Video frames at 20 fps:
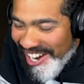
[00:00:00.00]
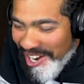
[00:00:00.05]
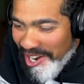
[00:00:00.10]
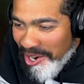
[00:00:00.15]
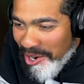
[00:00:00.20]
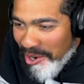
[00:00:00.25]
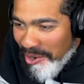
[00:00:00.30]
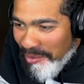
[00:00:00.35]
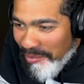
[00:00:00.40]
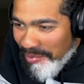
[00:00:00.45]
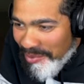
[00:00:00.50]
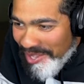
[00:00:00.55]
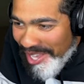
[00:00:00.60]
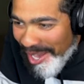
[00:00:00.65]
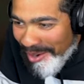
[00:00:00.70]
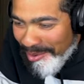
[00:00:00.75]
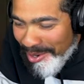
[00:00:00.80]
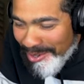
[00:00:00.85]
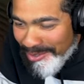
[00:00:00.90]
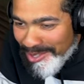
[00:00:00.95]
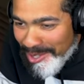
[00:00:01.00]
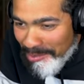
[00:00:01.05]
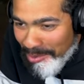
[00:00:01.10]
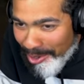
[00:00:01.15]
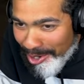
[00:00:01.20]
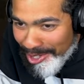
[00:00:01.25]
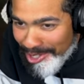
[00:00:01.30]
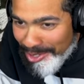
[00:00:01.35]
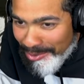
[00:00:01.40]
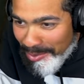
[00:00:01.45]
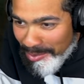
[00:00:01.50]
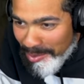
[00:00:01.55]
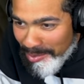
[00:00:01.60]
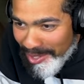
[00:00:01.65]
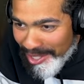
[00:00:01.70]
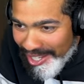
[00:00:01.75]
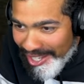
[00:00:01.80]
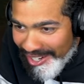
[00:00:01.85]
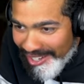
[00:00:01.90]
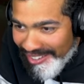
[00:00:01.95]
we're, arguing with you about yeah, that. Yeah, we've supported you from I know,
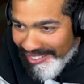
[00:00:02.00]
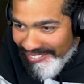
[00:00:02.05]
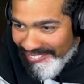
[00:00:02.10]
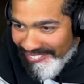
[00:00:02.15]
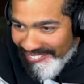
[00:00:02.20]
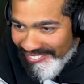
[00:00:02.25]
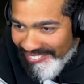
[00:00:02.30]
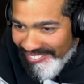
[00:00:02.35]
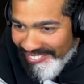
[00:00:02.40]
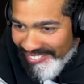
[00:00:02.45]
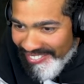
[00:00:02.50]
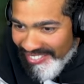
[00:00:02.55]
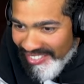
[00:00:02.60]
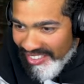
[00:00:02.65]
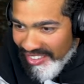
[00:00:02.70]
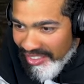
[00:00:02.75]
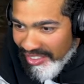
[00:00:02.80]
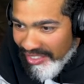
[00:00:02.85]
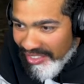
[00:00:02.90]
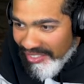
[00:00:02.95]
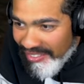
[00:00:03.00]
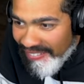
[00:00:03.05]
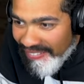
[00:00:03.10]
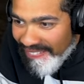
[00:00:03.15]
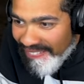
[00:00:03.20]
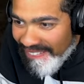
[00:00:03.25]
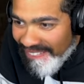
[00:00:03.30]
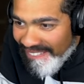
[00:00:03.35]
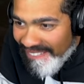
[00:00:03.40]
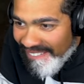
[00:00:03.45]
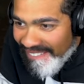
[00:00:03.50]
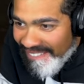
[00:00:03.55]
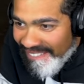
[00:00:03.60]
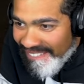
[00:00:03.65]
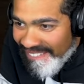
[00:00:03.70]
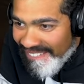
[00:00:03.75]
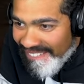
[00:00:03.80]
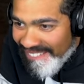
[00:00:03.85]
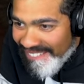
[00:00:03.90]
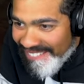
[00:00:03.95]
you, you, can't argue to someone who gives IQ tests
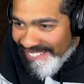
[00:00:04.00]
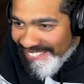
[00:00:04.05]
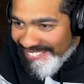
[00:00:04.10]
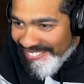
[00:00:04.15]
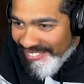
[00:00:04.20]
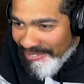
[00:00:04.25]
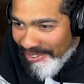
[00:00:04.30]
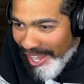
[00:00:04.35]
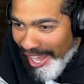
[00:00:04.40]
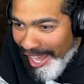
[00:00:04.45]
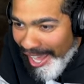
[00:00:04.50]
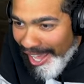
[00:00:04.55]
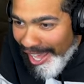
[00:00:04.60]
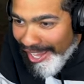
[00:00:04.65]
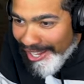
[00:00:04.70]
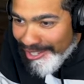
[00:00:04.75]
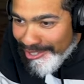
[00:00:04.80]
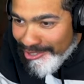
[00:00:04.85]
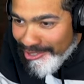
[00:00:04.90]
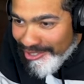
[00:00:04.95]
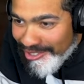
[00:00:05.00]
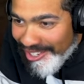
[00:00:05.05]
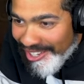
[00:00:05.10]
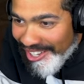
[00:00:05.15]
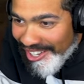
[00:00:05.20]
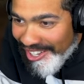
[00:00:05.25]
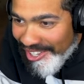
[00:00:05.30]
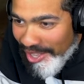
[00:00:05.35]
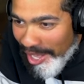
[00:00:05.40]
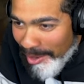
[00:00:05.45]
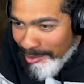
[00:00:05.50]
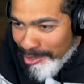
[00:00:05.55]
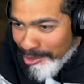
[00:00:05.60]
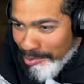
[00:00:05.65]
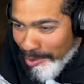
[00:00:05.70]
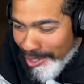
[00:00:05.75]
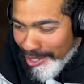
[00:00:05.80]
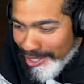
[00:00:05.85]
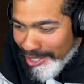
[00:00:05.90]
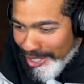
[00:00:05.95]
for a living. Facts. I'm
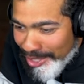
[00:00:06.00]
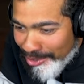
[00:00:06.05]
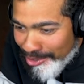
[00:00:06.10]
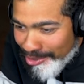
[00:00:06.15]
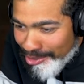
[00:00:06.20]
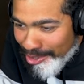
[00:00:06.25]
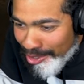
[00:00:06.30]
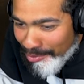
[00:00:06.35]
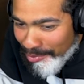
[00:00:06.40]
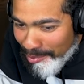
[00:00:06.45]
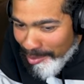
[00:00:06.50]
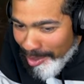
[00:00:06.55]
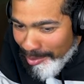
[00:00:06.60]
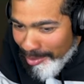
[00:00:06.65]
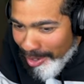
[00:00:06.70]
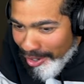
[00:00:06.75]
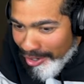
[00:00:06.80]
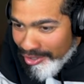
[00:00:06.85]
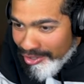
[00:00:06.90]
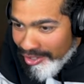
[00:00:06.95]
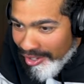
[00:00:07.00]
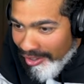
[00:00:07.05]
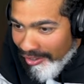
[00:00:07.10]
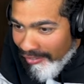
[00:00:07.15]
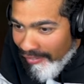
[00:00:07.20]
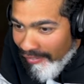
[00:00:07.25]
just waiting to see the result from Omar's